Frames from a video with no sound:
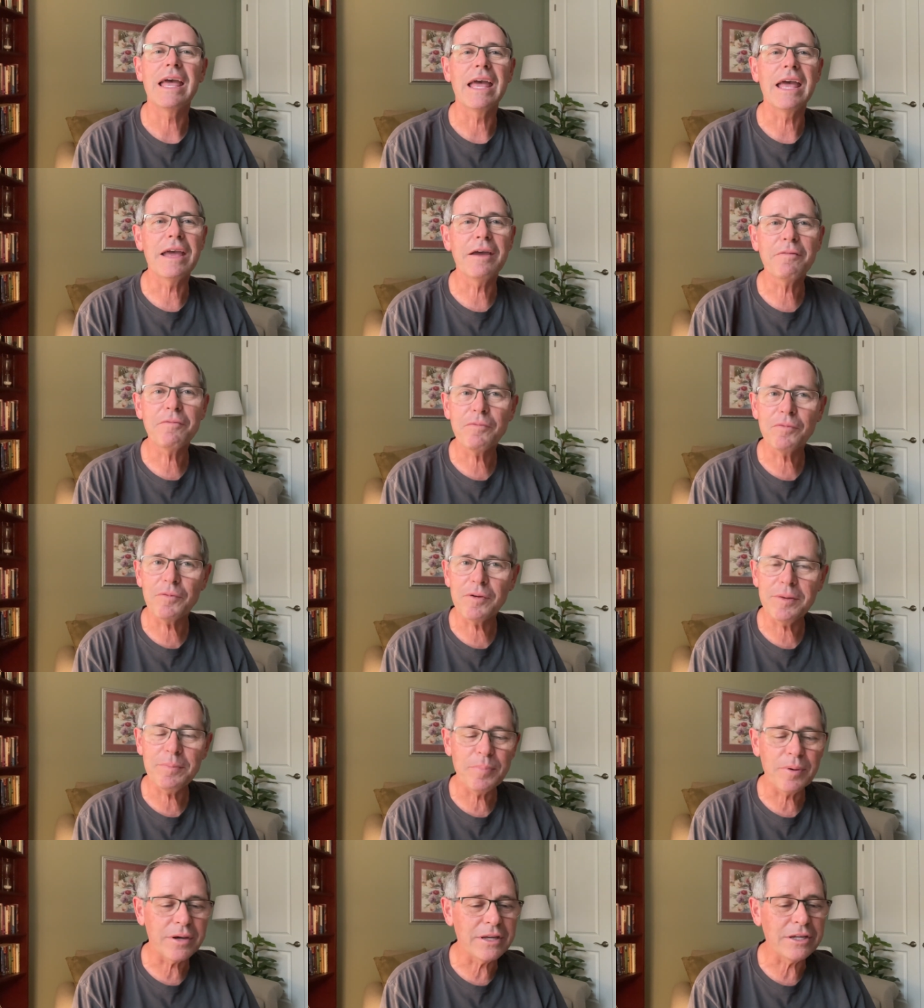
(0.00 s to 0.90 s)

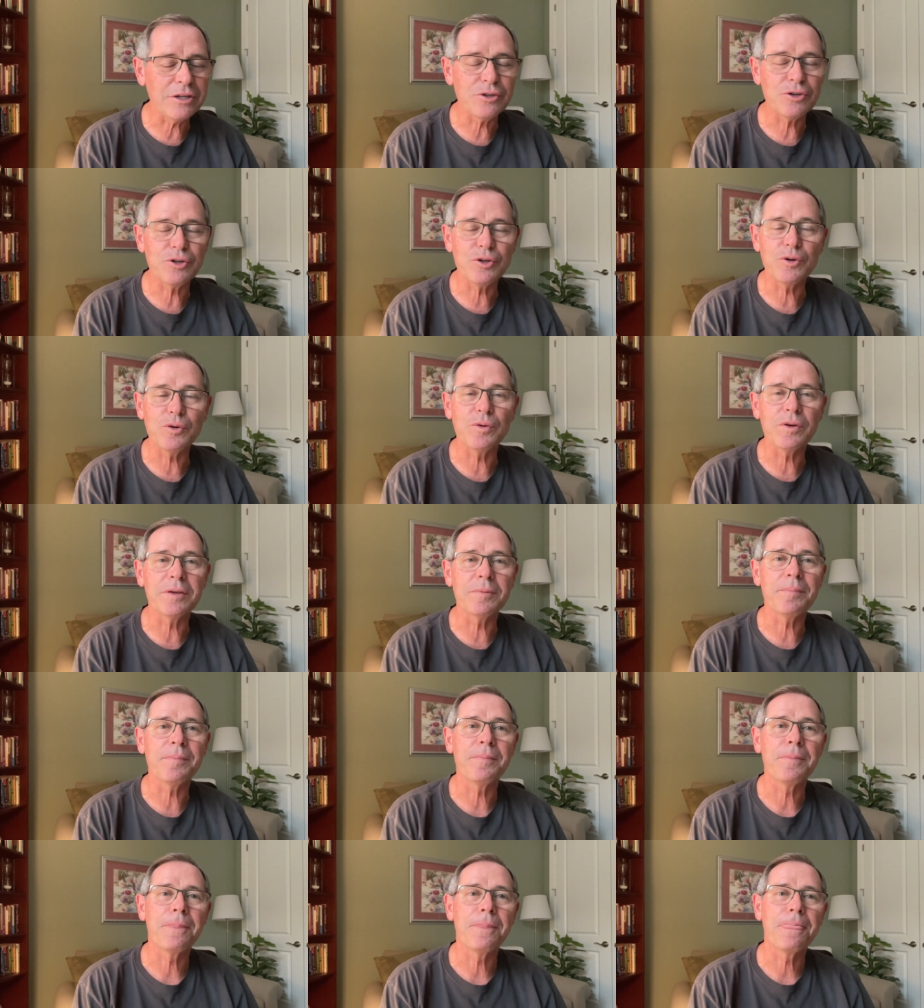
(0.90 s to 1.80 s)
everybody to
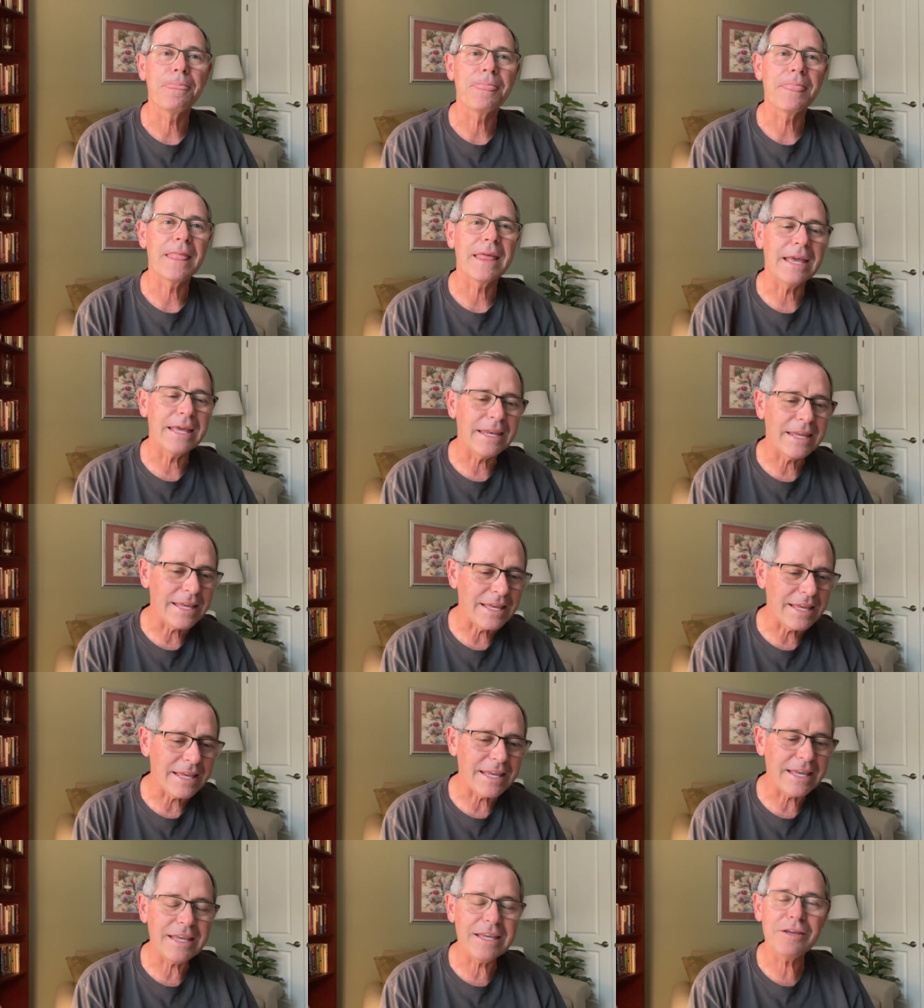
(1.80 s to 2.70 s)
him and he
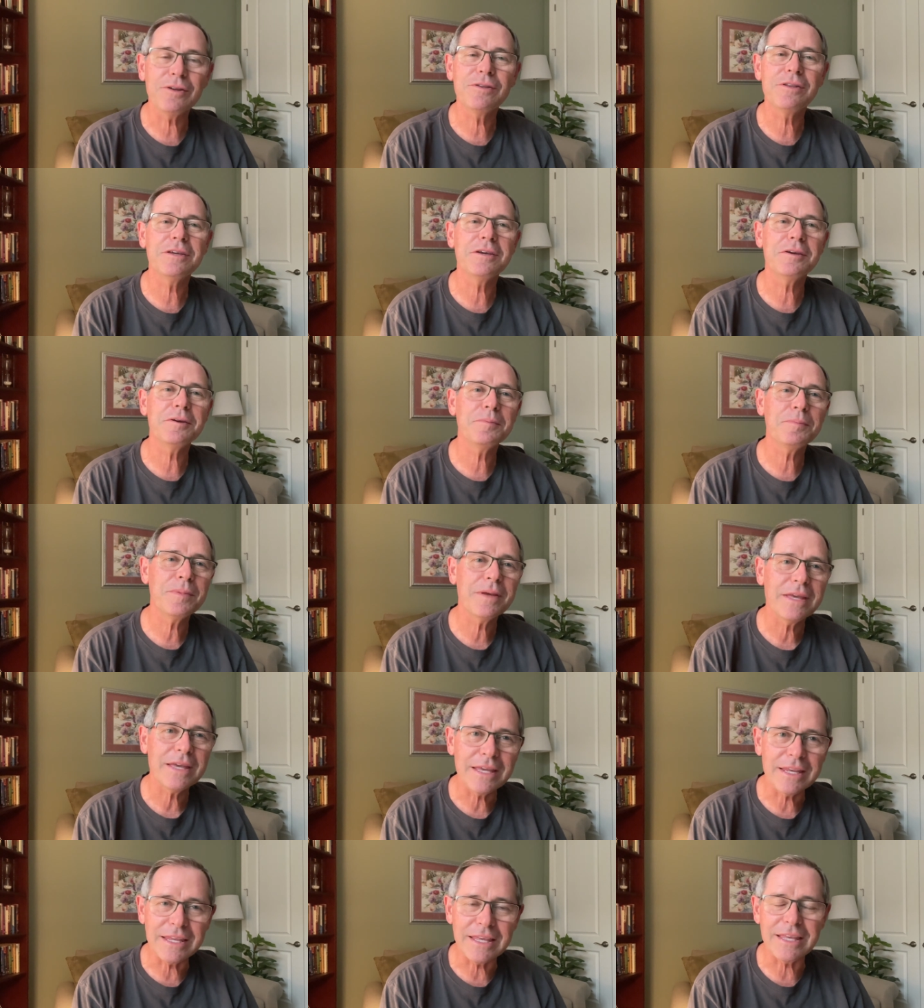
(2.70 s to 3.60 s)
healed them,
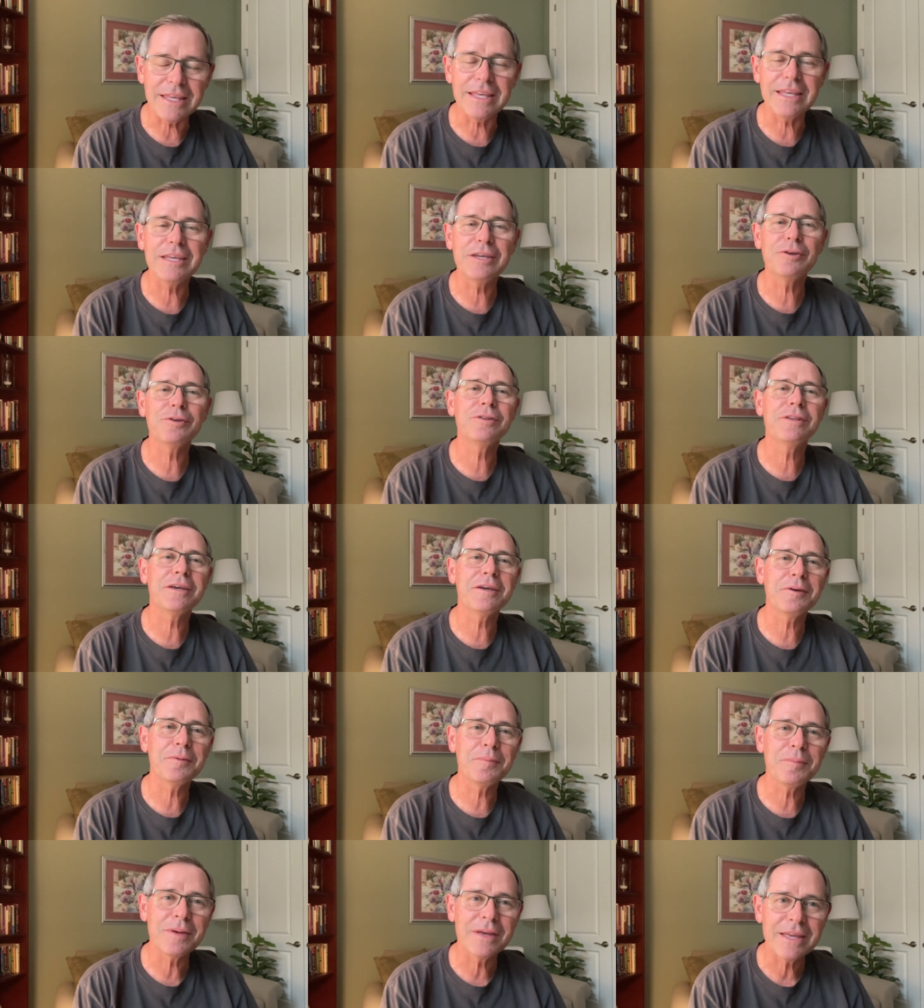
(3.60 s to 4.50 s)
and he healed
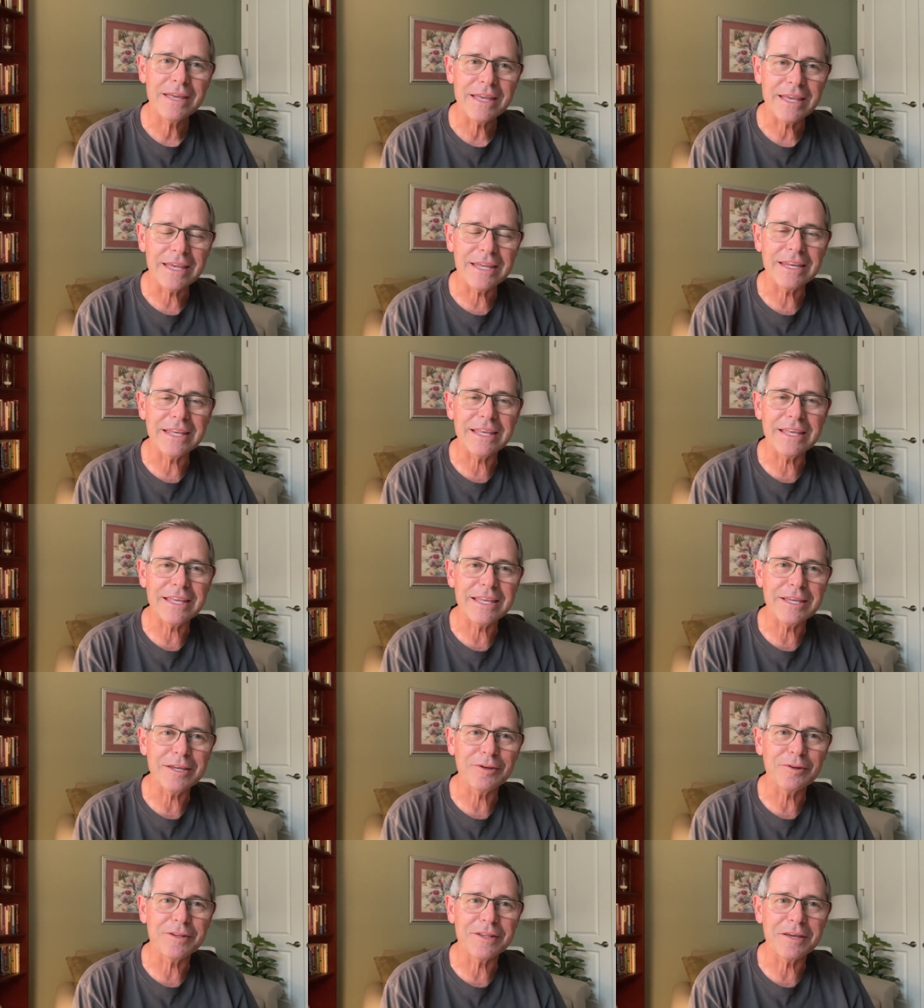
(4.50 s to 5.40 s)
them, and he
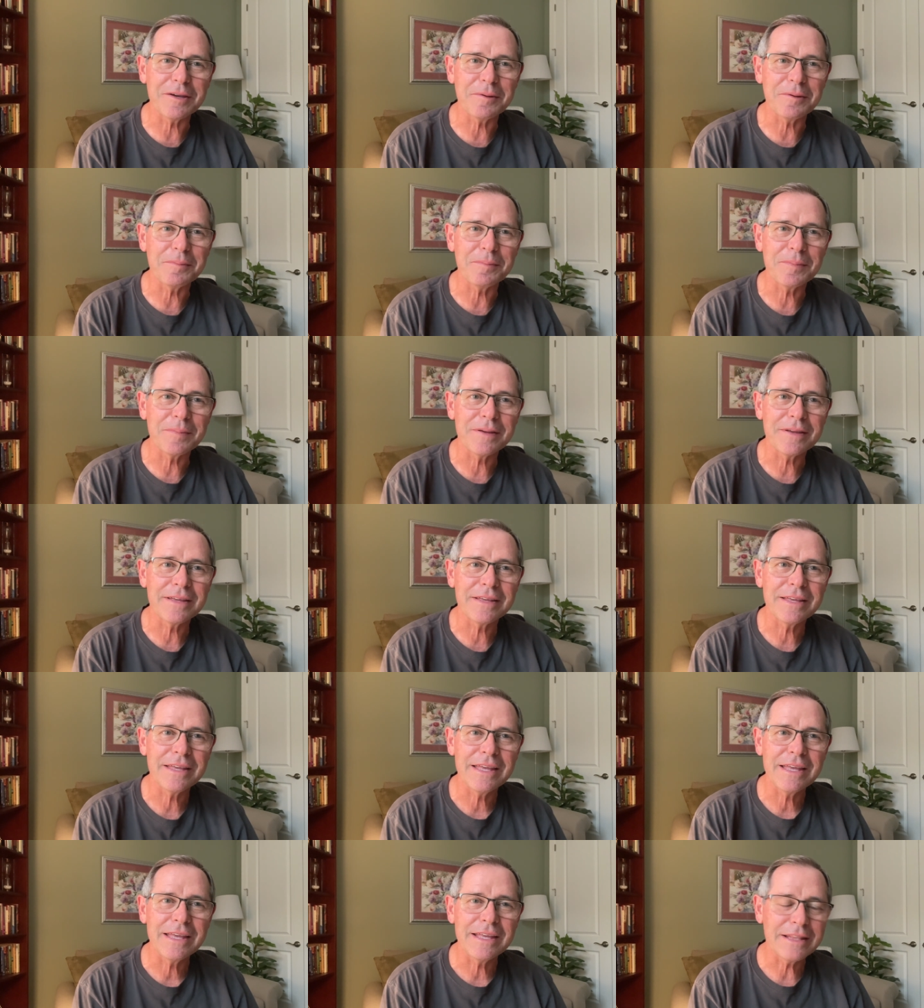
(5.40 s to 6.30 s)
healed them.
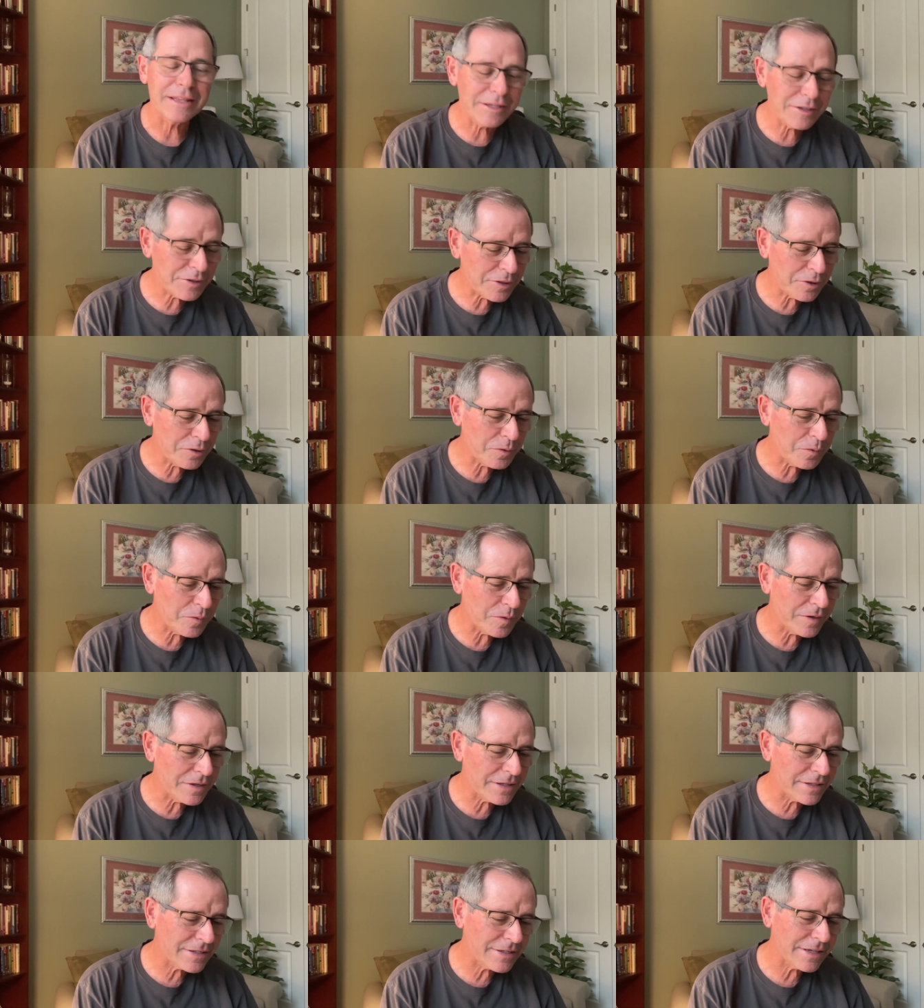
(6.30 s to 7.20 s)
Listen to what
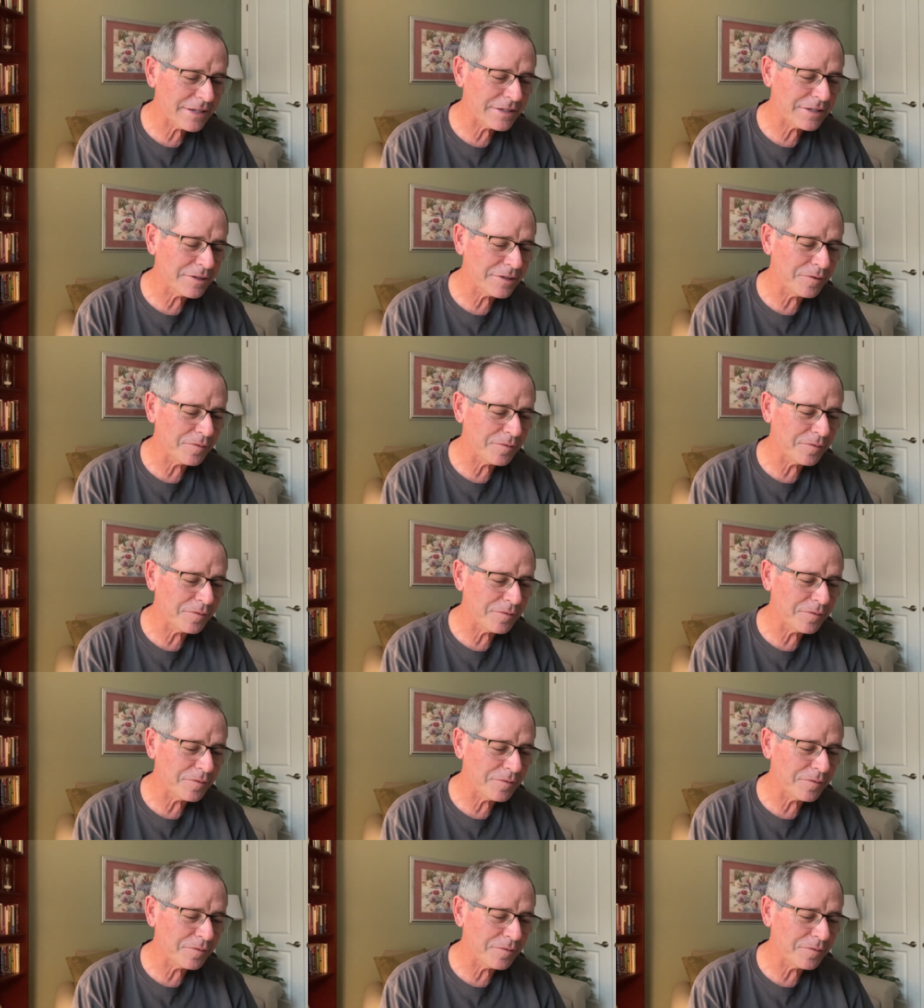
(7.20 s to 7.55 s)
it says in the